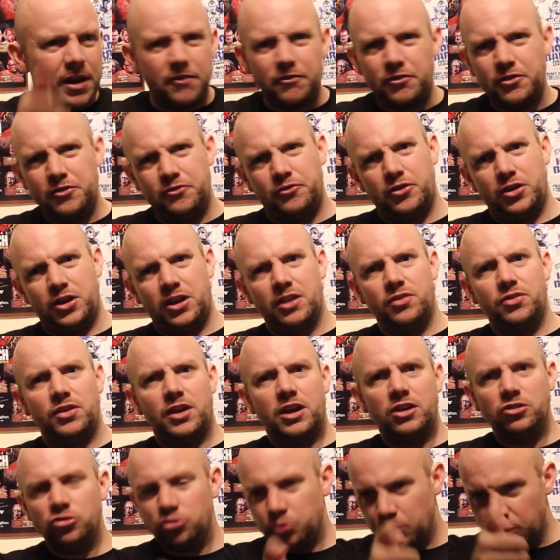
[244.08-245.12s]
every fucking thing.
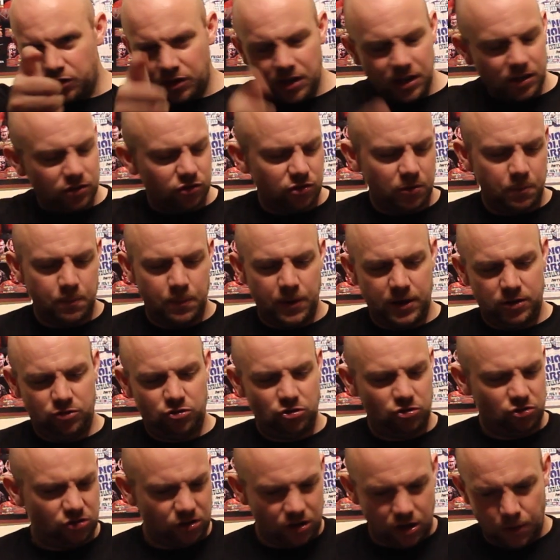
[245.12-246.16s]
I just want to take some
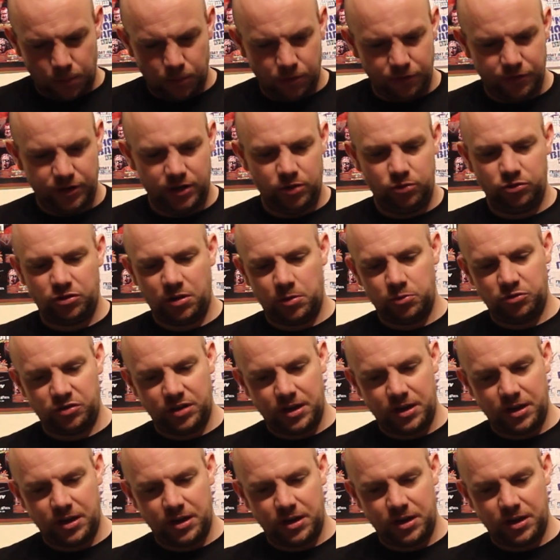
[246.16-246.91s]
pictures and a couple of videos, that was